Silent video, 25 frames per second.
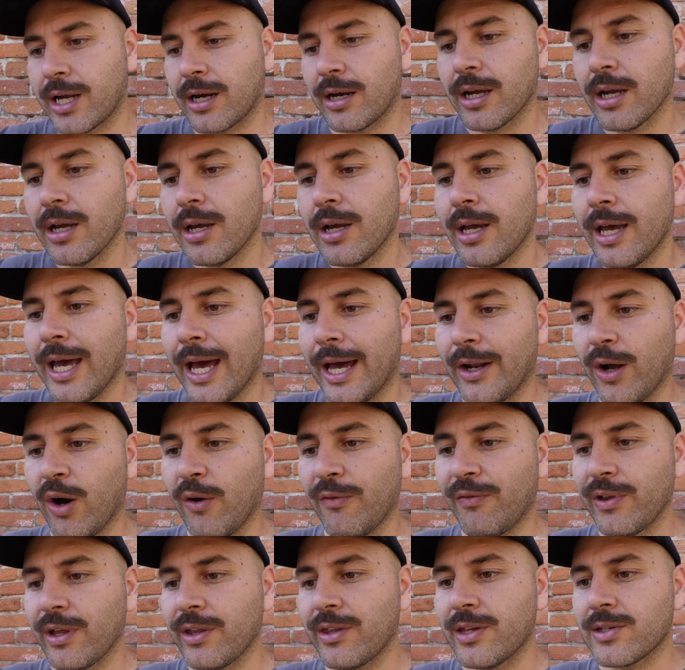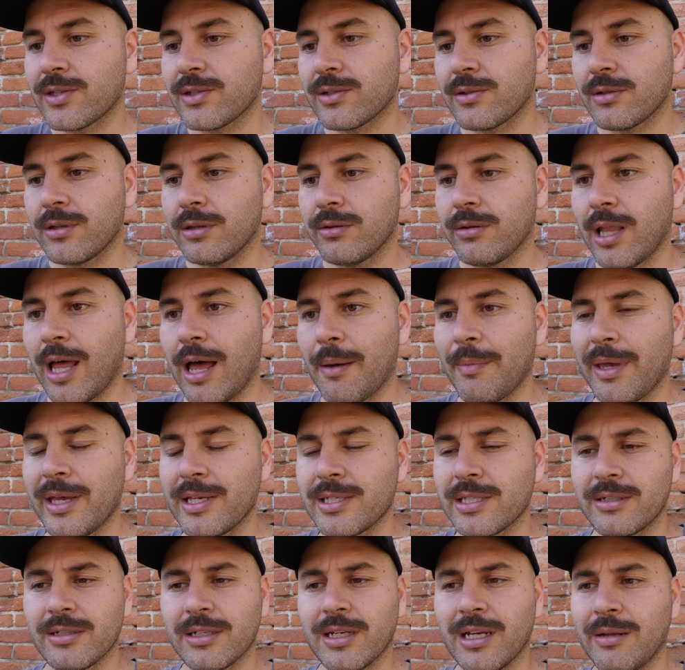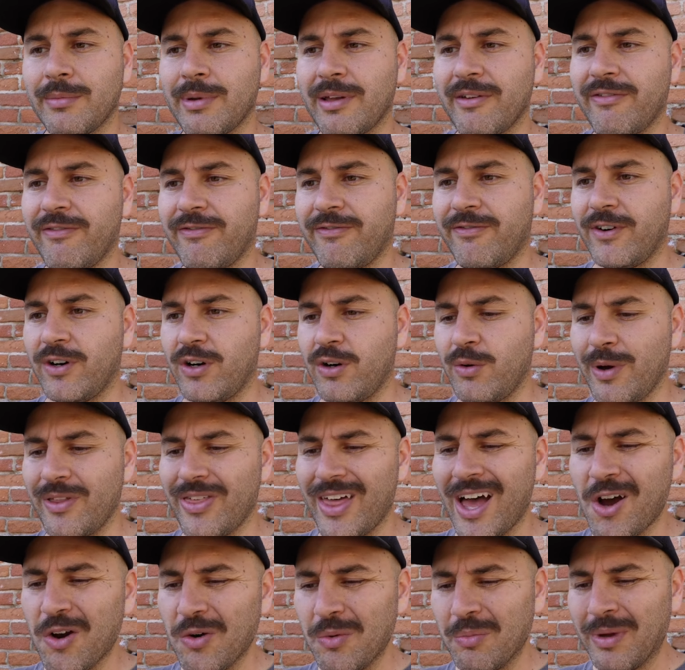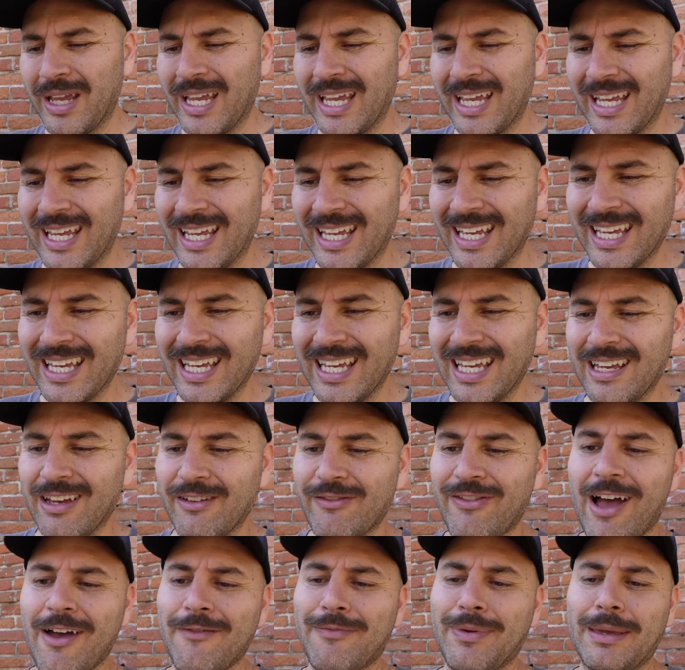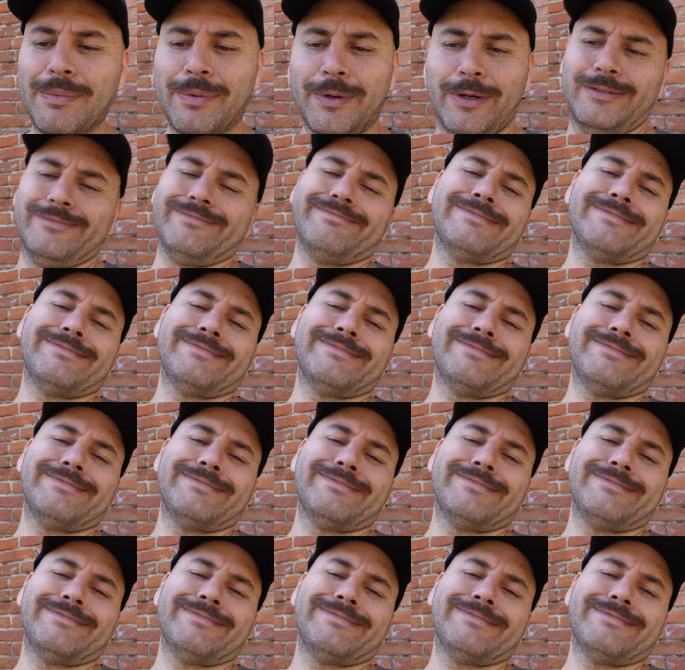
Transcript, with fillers: there. And hopefully this lobby isn't gonna be full without me. Five people.